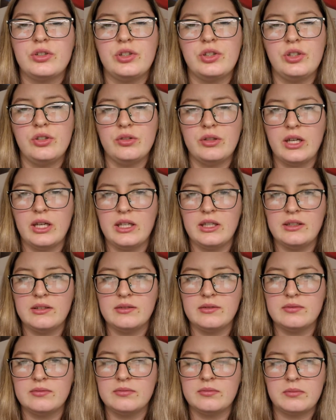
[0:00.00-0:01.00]
you
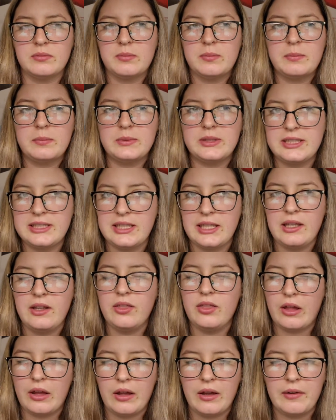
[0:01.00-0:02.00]
can see
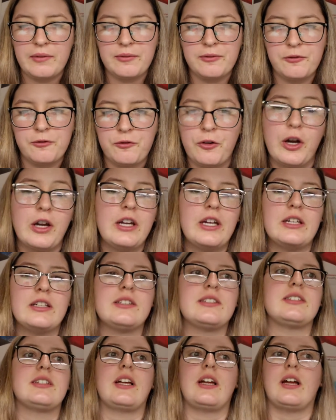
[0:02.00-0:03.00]
the
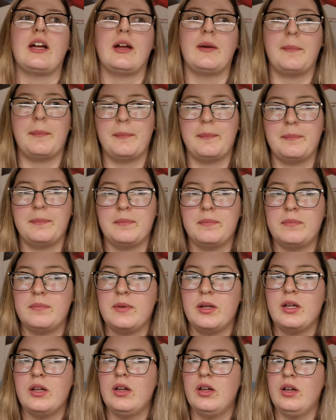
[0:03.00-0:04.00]
fungus. I'm
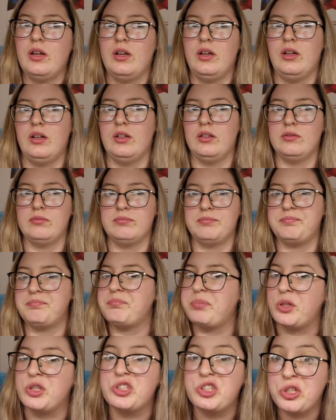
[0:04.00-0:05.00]

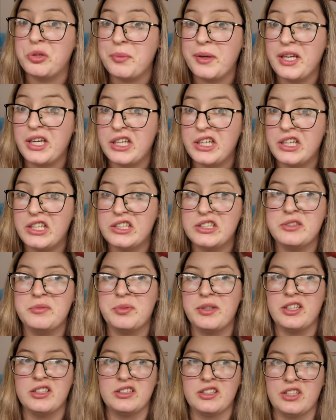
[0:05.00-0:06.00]
presuming it is,
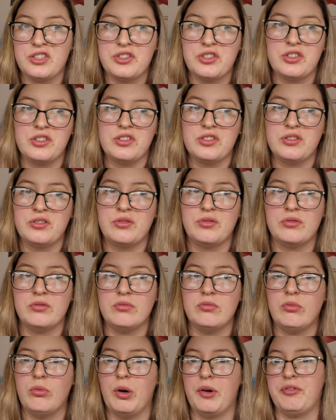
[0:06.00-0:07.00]
because that's just
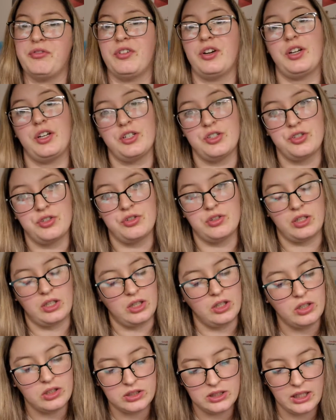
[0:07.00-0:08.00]
what fungus usually
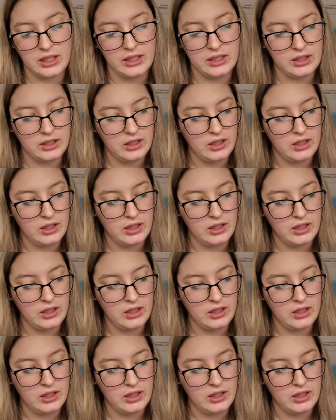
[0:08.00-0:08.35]
looks like.